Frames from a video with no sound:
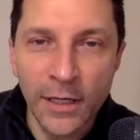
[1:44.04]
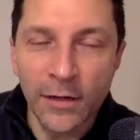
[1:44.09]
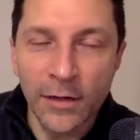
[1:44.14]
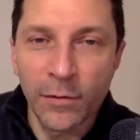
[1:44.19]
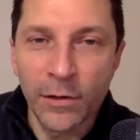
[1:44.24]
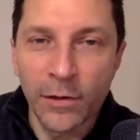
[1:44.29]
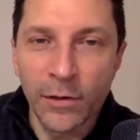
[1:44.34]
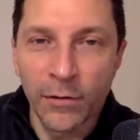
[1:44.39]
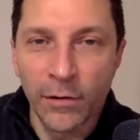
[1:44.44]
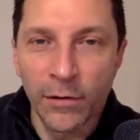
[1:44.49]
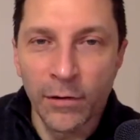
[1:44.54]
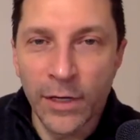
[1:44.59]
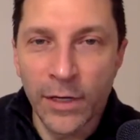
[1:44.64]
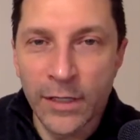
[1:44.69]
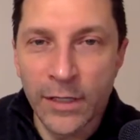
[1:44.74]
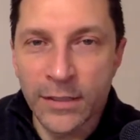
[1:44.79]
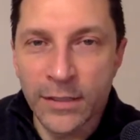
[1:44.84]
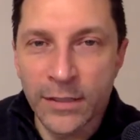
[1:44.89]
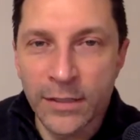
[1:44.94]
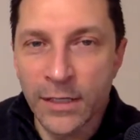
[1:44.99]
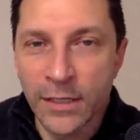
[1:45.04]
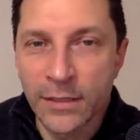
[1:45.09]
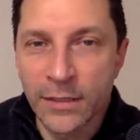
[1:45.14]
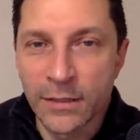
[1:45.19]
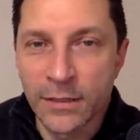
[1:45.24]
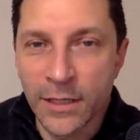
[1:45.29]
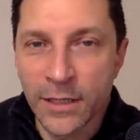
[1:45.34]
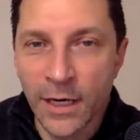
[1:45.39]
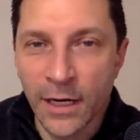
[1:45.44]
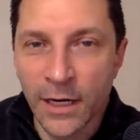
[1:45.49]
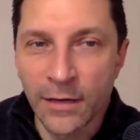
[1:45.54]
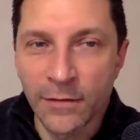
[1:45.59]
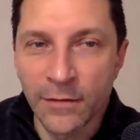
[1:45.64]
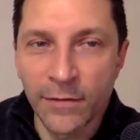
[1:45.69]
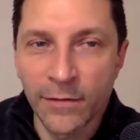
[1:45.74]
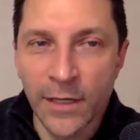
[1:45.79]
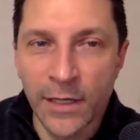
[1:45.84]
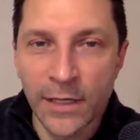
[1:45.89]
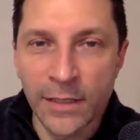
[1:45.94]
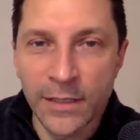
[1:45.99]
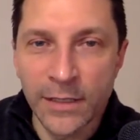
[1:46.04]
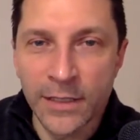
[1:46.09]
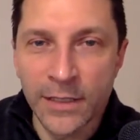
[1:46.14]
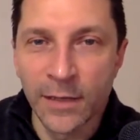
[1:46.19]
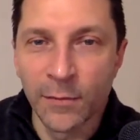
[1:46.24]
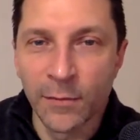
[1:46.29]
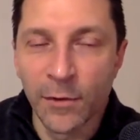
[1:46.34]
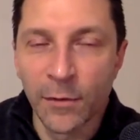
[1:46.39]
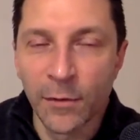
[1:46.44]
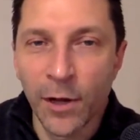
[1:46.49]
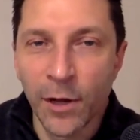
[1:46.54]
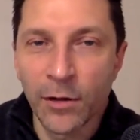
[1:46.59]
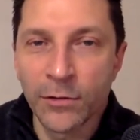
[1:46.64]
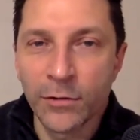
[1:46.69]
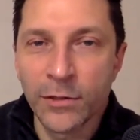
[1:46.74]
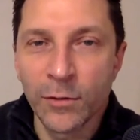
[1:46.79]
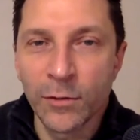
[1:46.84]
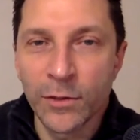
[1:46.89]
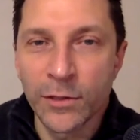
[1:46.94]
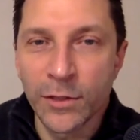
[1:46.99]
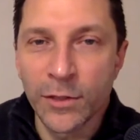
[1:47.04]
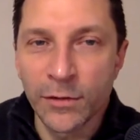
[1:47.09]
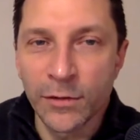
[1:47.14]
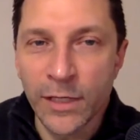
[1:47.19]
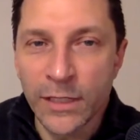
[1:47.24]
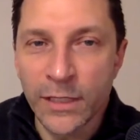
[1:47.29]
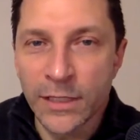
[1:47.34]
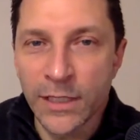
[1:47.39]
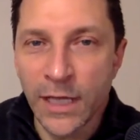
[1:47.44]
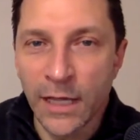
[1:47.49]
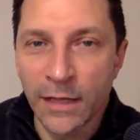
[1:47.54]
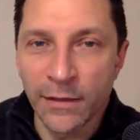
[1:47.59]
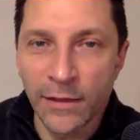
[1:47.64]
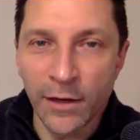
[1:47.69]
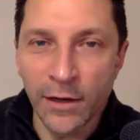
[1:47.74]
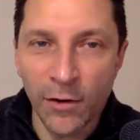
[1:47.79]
uh, recruiting season's kind of in simmer mode to a certain extent.